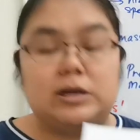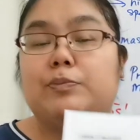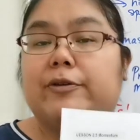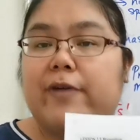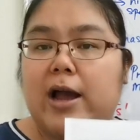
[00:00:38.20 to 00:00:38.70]

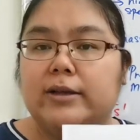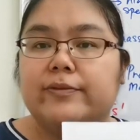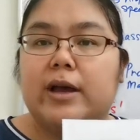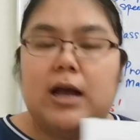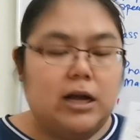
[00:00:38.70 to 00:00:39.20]
chapter 5,
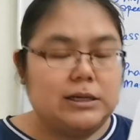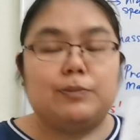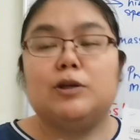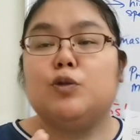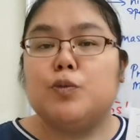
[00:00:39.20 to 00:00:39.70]

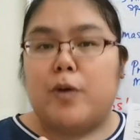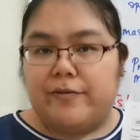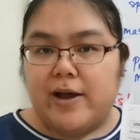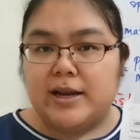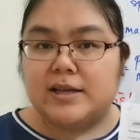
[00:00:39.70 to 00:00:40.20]
chapter
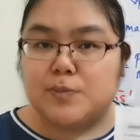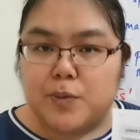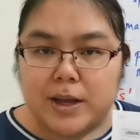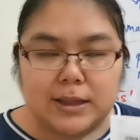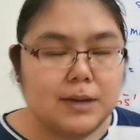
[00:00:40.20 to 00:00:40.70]
2.5, that's
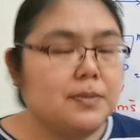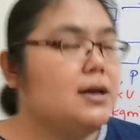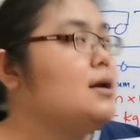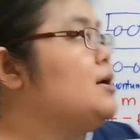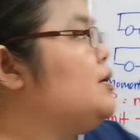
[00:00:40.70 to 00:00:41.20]
momentum.
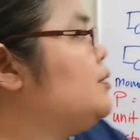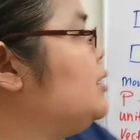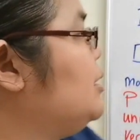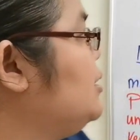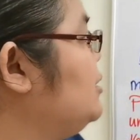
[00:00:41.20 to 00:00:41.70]

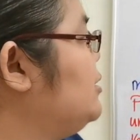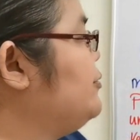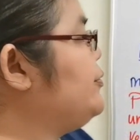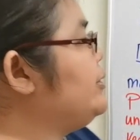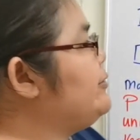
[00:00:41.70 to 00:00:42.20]
Okay,
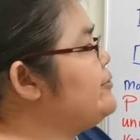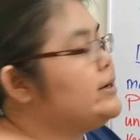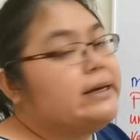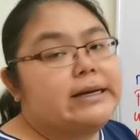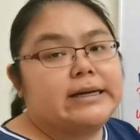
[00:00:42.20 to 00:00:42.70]
we
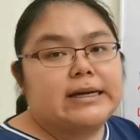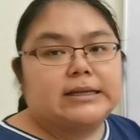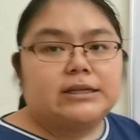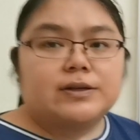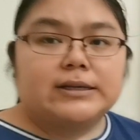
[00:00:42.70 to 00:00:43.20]
refer here.
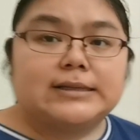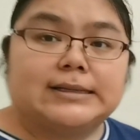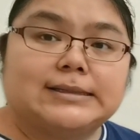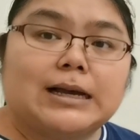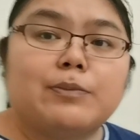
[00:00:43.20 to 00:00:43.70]
This one is a
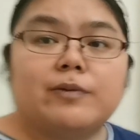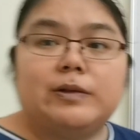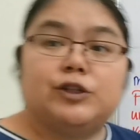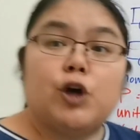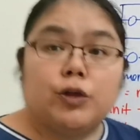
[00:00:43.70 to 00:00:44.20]
sum of
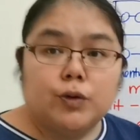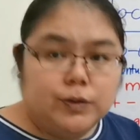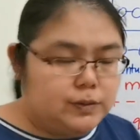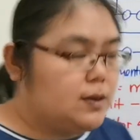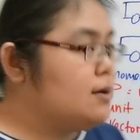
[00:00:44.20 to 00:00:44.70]
the short
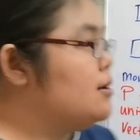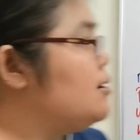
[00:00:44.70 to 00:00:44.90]
notes.